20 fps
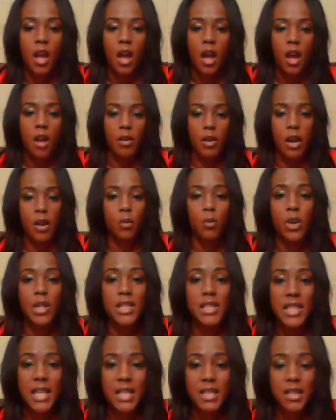Okay,
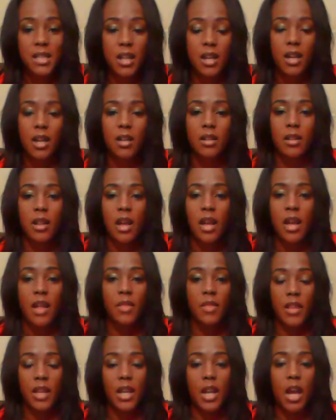once that's done,
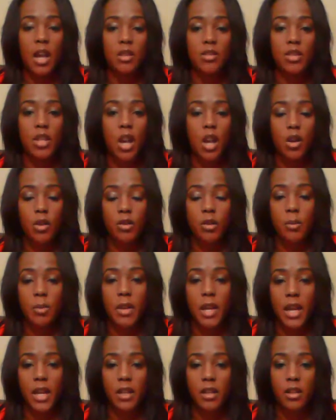then I'll turn the
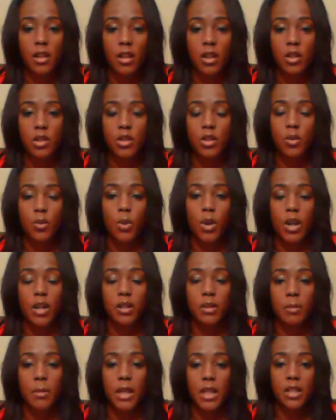plate to where
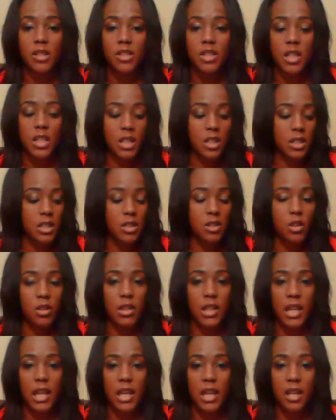the meat and cheese is
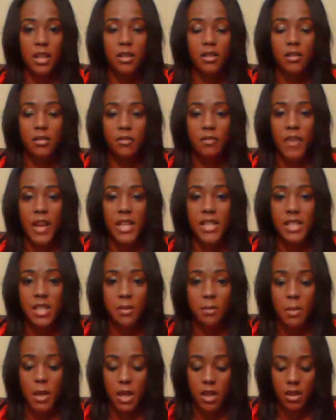on the end
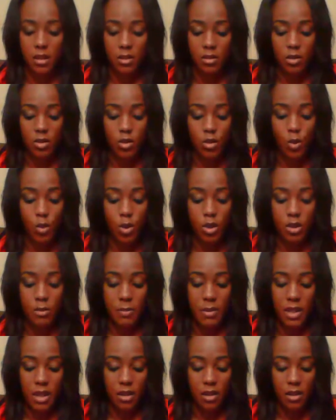facing me or towards
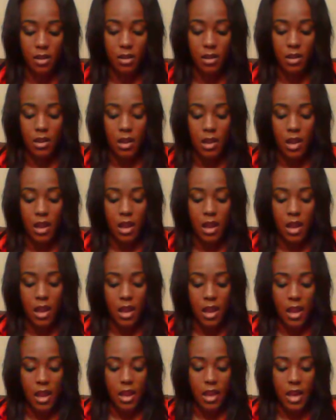me.
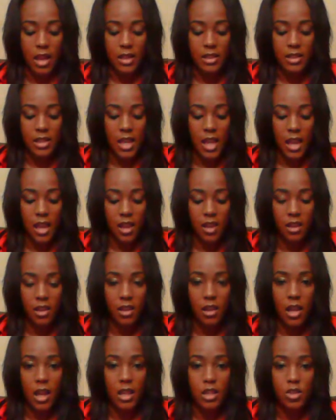And I
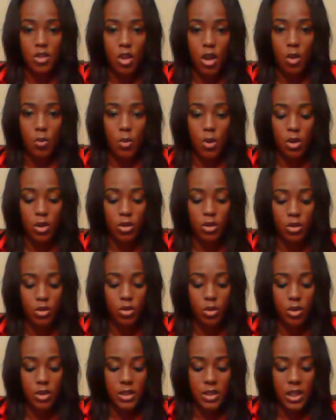take and start rolling the
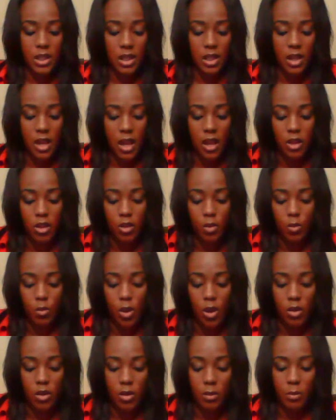tortilla, and you
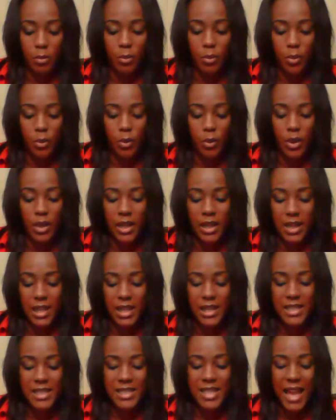roll it
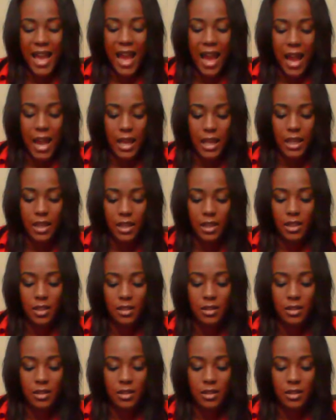pretty tight.